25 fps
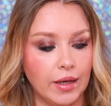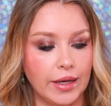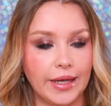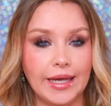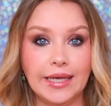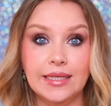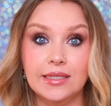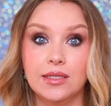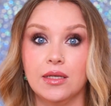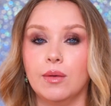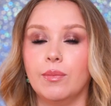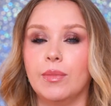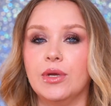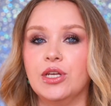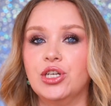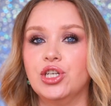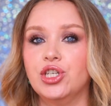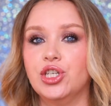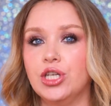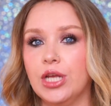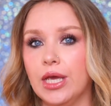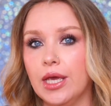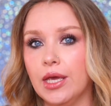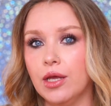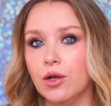guessing my
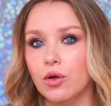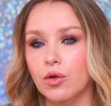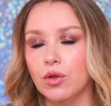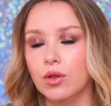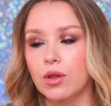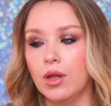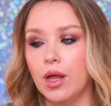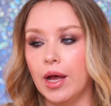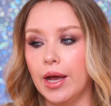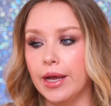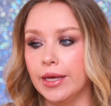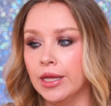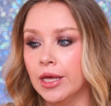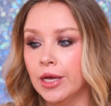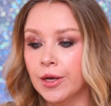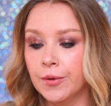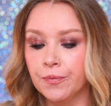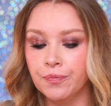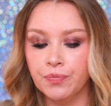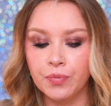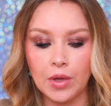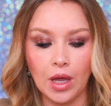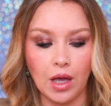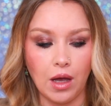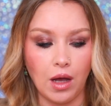shade online
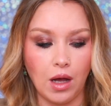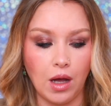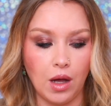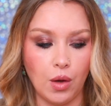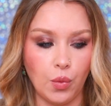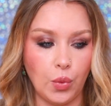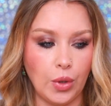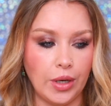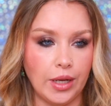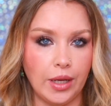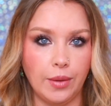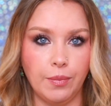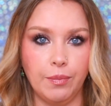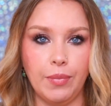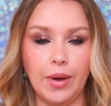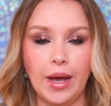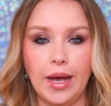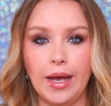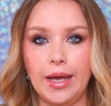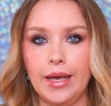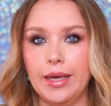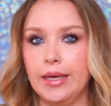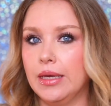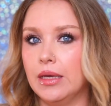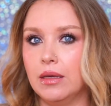when I'm
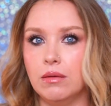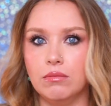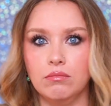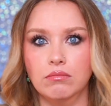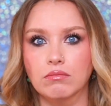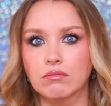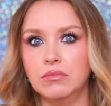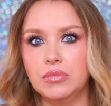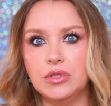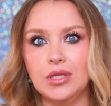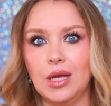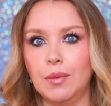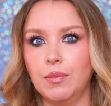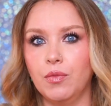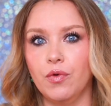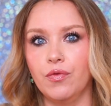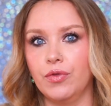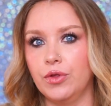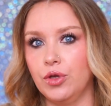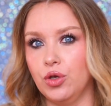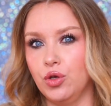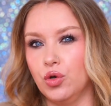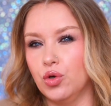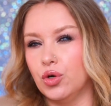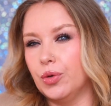buying some of
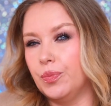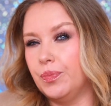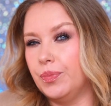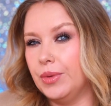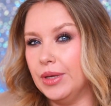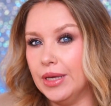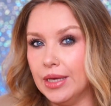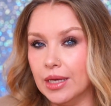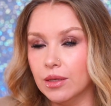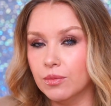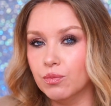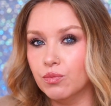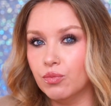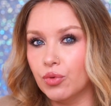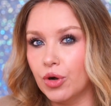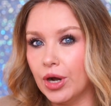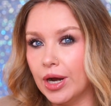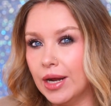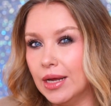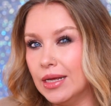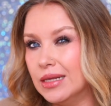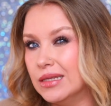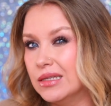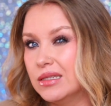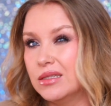the European
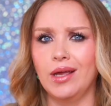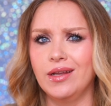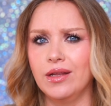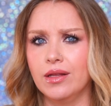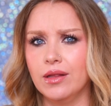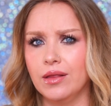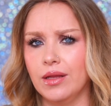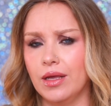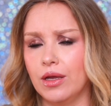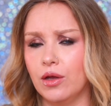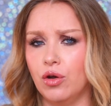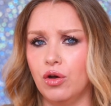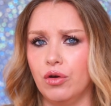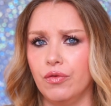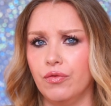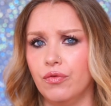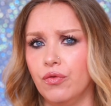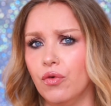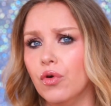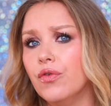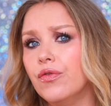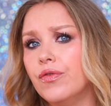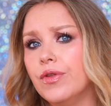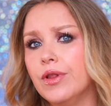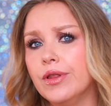brands. I didn't like her
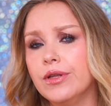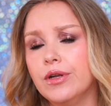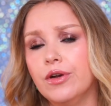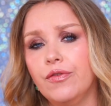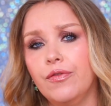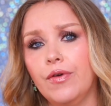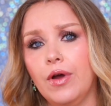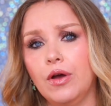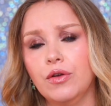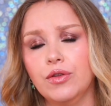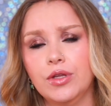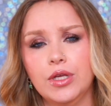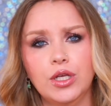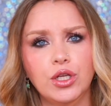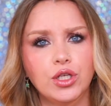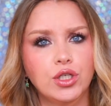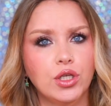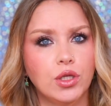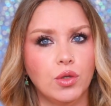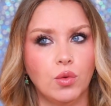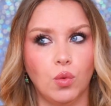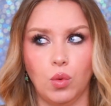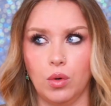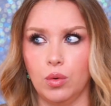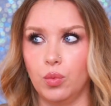4-filter
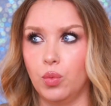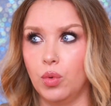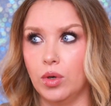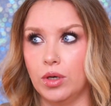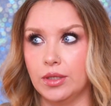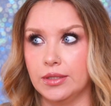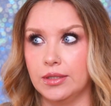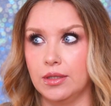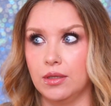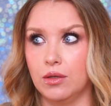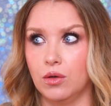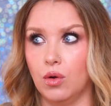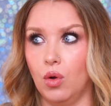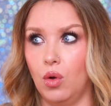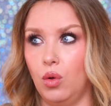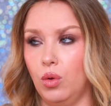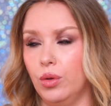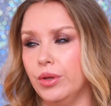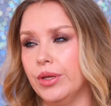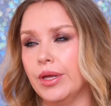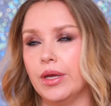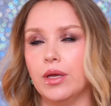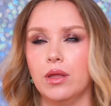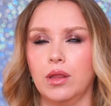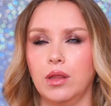foundation, or what is it
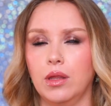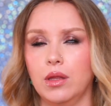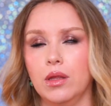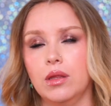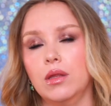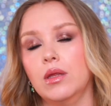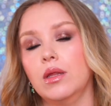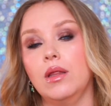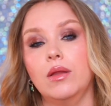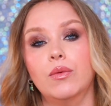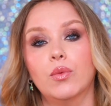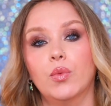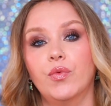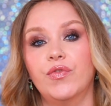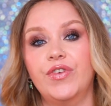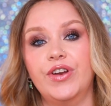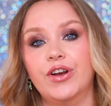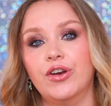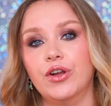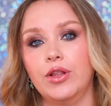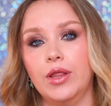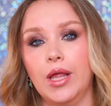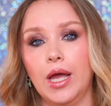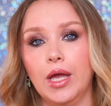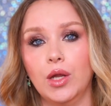called, like the
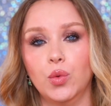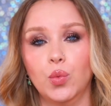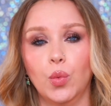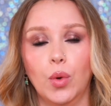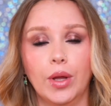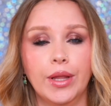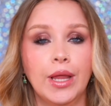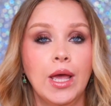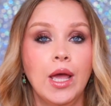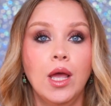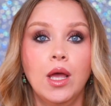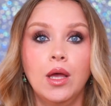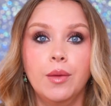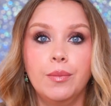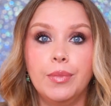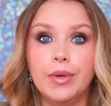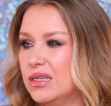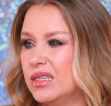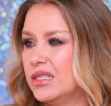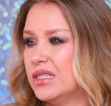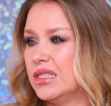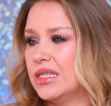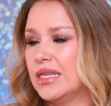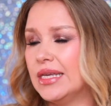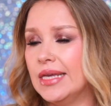very light one,
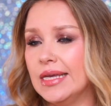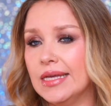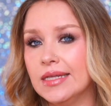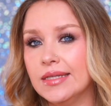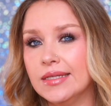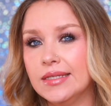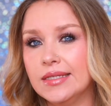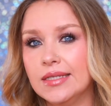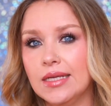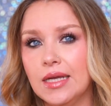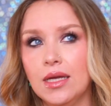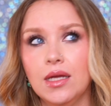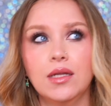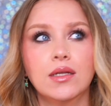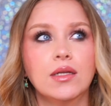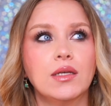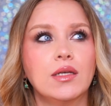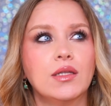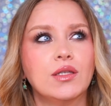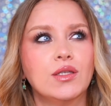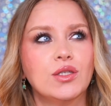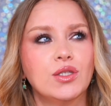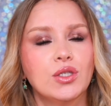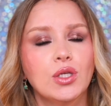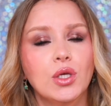because skin tint,
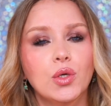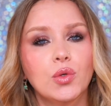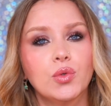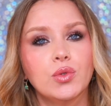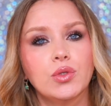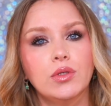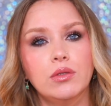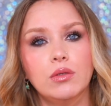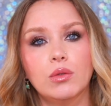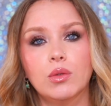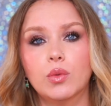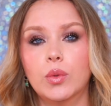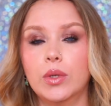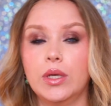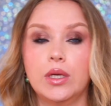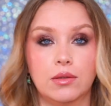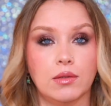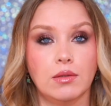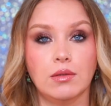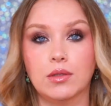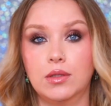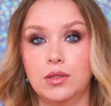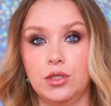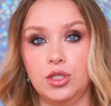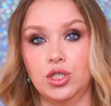it's so dewy.
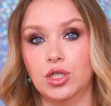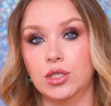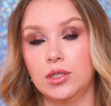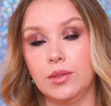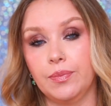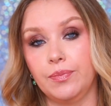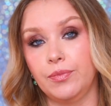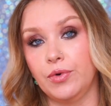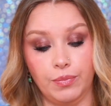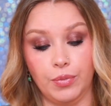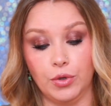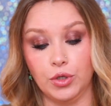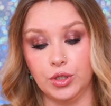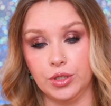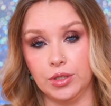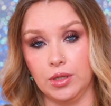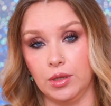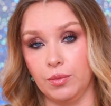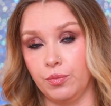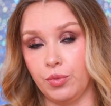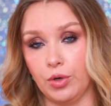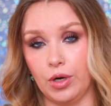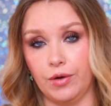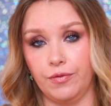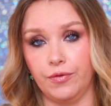It's just a personal
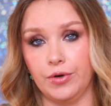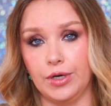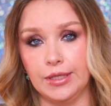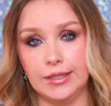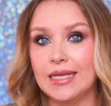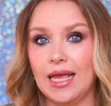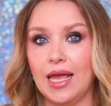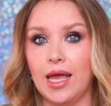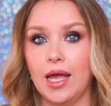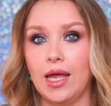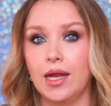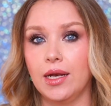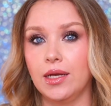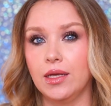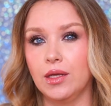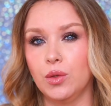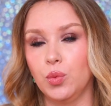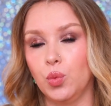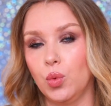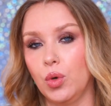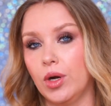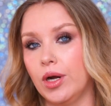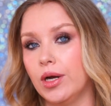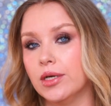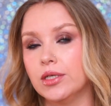preference, and it
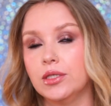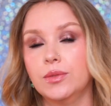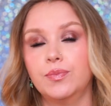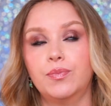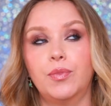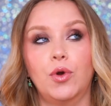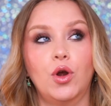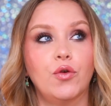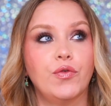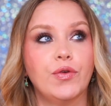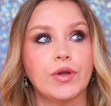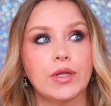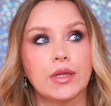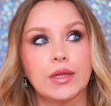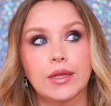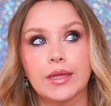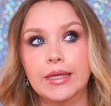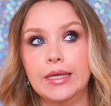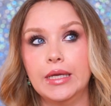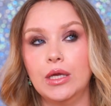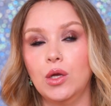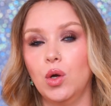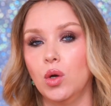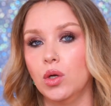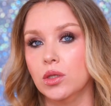works
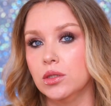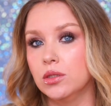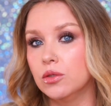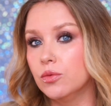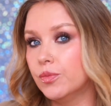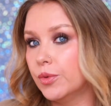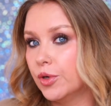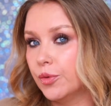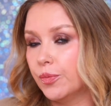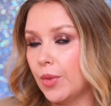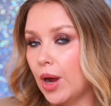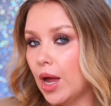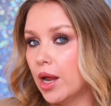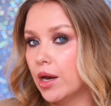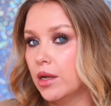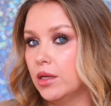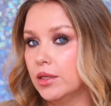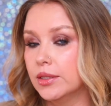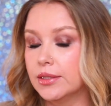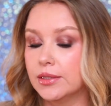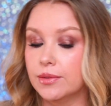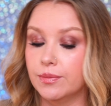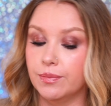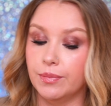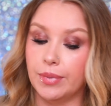perfectly on
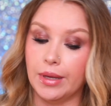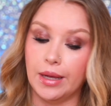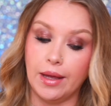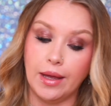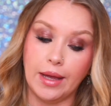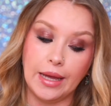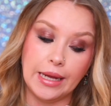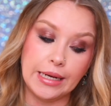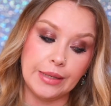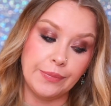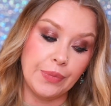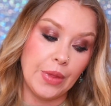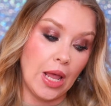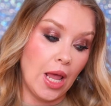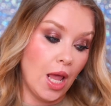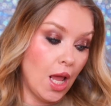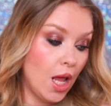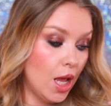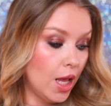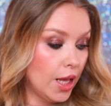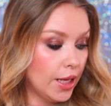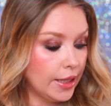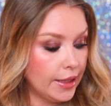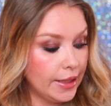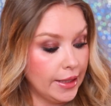supermodels, but
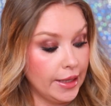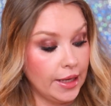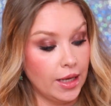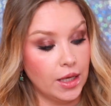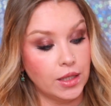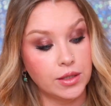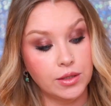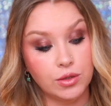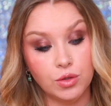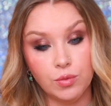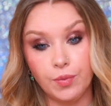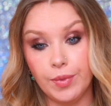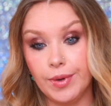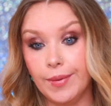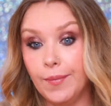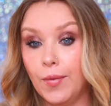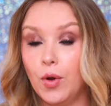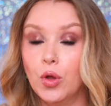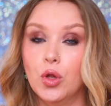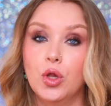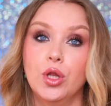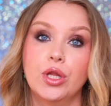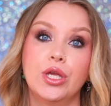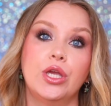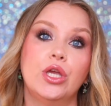yes,
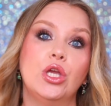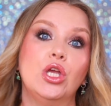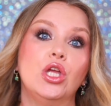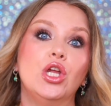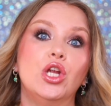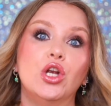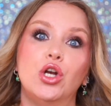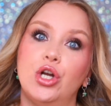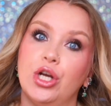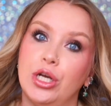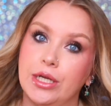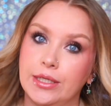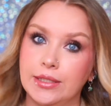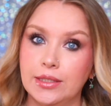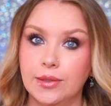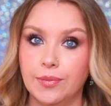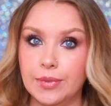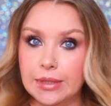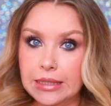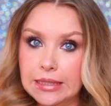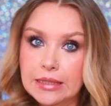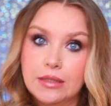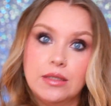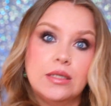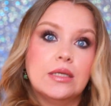supermodel here is a
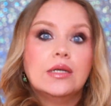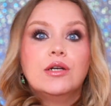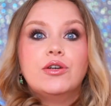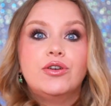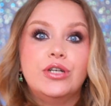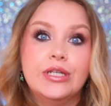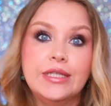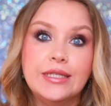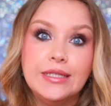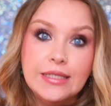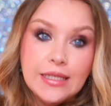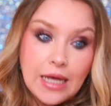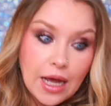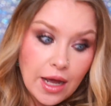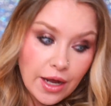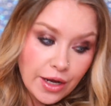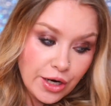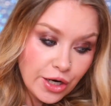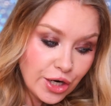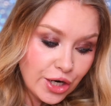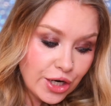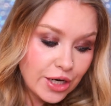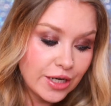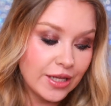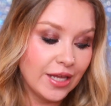bit
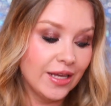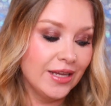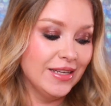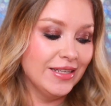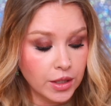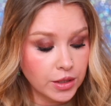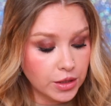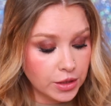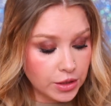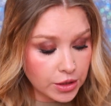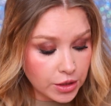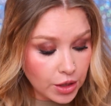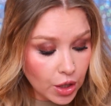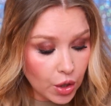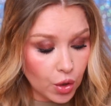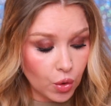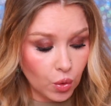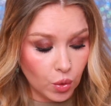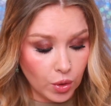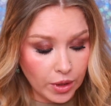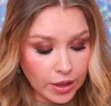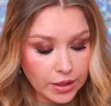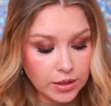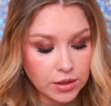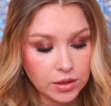retired. So
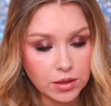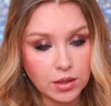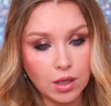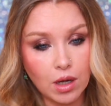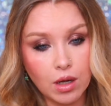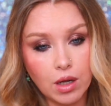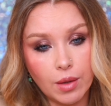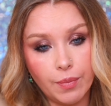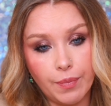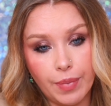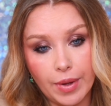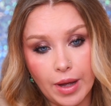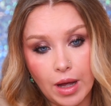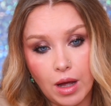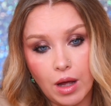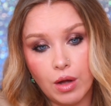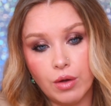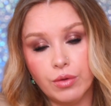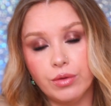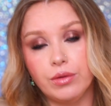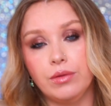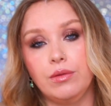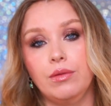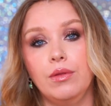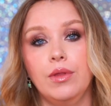let's talk
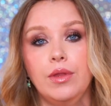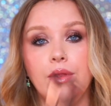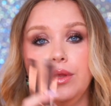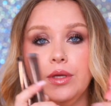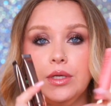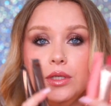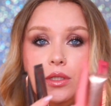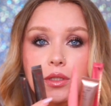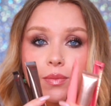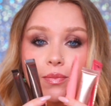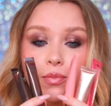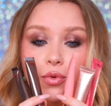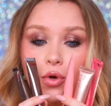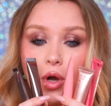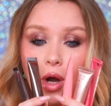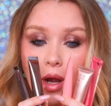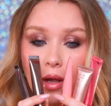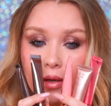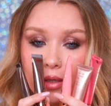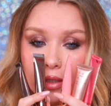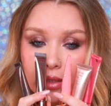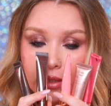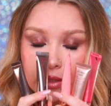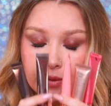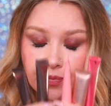about these
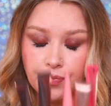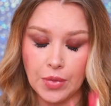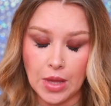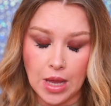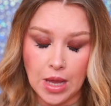products.